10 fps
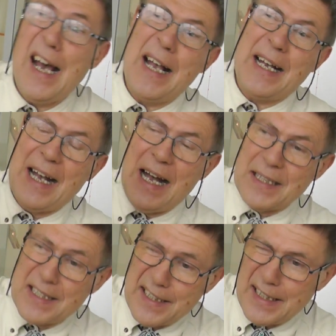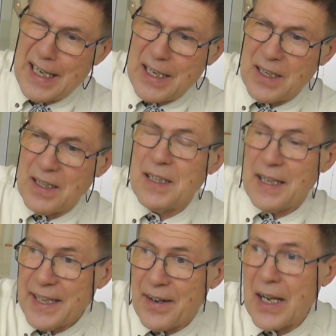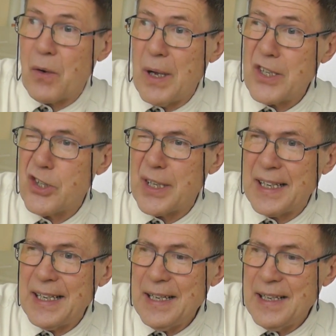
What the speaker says: I can't see hear a question.